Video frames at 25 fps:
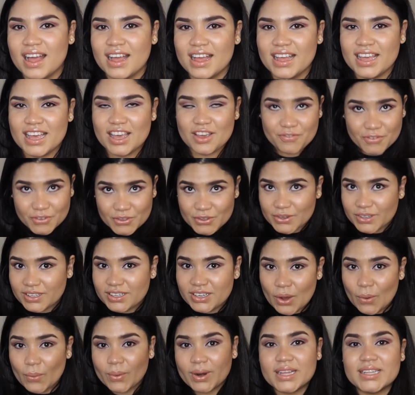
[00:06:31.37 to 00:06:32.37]
If you
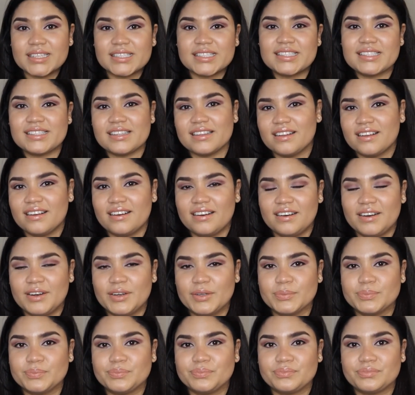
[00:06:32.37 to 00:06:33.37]
notice,
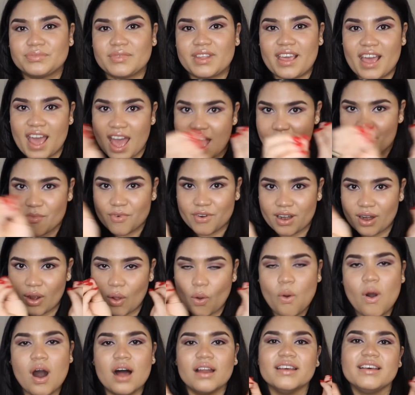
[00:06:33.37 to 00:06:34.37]
the camera
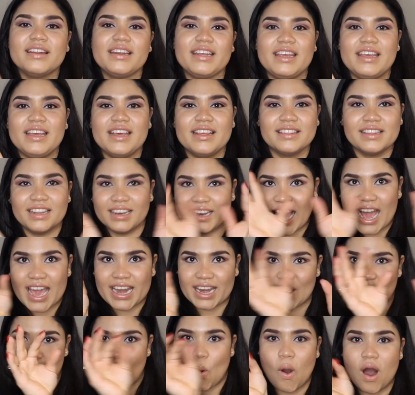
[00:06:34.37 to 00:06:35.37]
quality and the
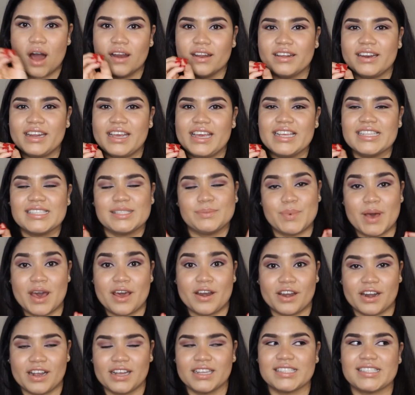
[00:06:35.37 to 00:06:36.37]
lighting quality is
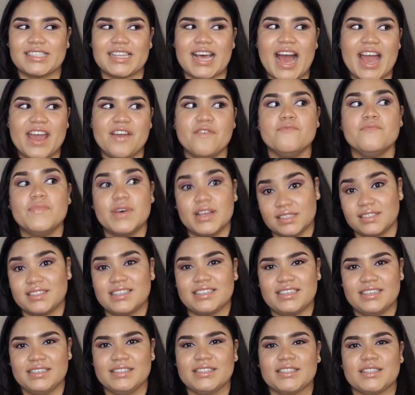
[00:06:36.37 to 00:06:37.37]
better because I
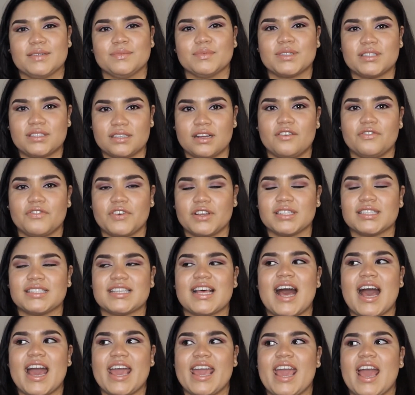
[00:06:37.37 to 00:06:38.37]
invested in some stuff, because
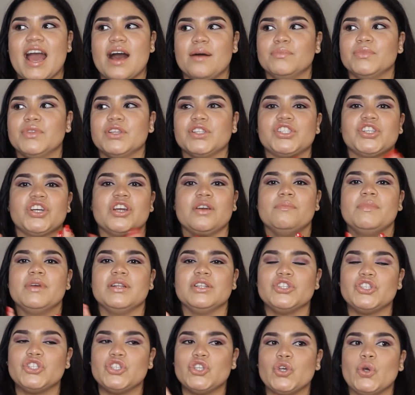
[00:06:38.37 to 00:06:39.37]
I am
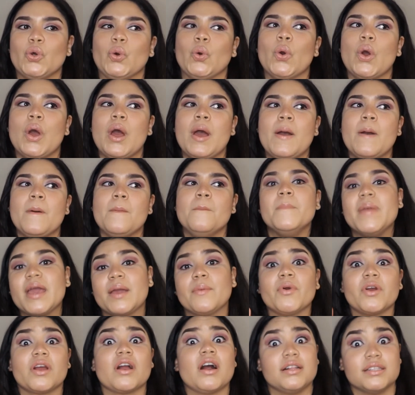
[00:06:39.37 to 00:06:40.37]
determined to make
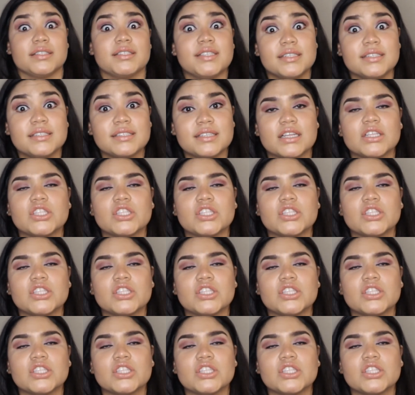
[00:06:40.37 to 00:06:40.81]
more content.